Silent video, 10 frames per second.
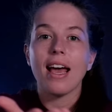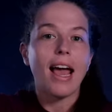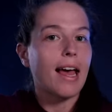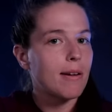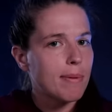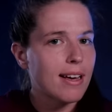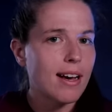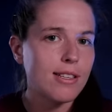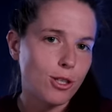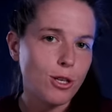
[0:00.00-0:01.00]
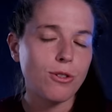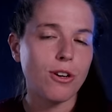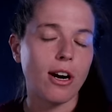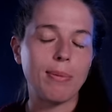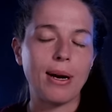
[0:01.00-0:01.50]
And because used
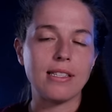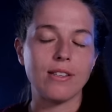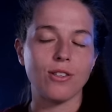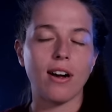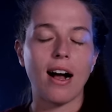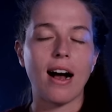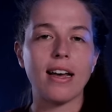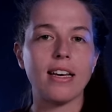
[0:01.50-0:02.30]
car prices are high,